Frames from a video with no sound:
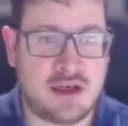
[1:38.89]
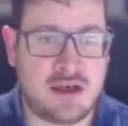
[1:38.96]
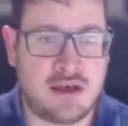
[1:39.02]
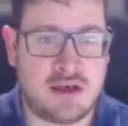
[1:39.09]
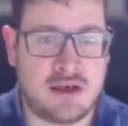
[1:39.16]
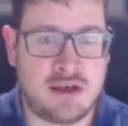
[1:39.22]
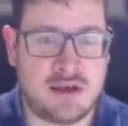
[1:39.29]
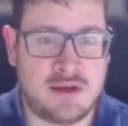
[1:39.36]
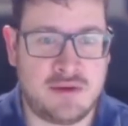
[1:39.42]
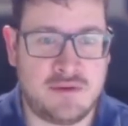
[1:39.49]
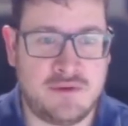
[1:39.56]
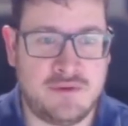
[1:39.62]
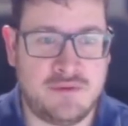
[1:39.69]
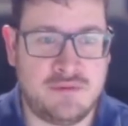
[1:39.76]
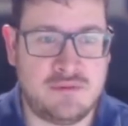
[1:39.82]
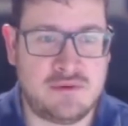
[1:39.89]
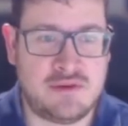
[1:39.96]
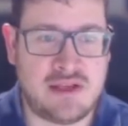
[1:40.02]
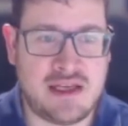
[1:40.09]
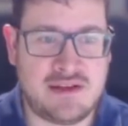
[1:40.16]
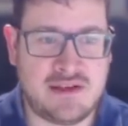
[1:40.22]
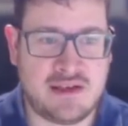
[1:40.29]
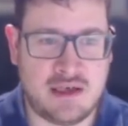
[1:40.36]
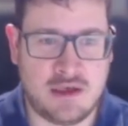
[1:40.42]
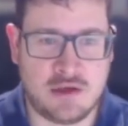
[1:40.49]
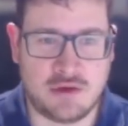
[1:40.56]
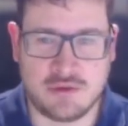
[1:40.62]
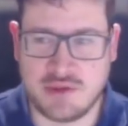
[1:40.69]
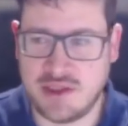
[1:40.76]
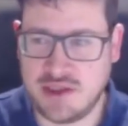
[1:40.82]
are data
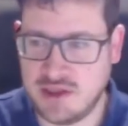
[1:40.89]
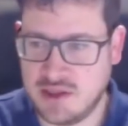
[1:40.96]
hungry.